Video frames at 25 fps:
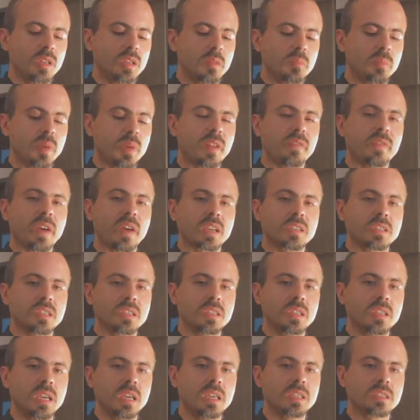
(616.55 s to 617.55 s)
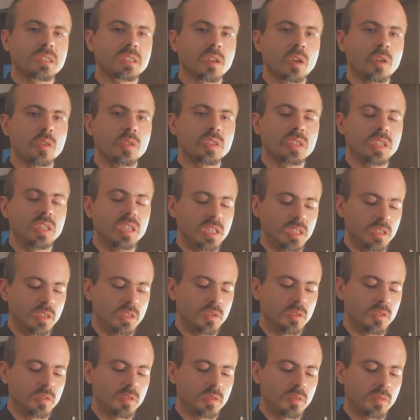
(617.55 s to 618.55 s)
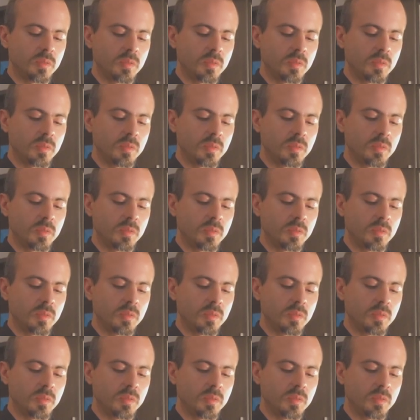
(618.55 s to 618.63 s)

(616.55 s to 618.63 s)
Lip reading: imperfection is continued.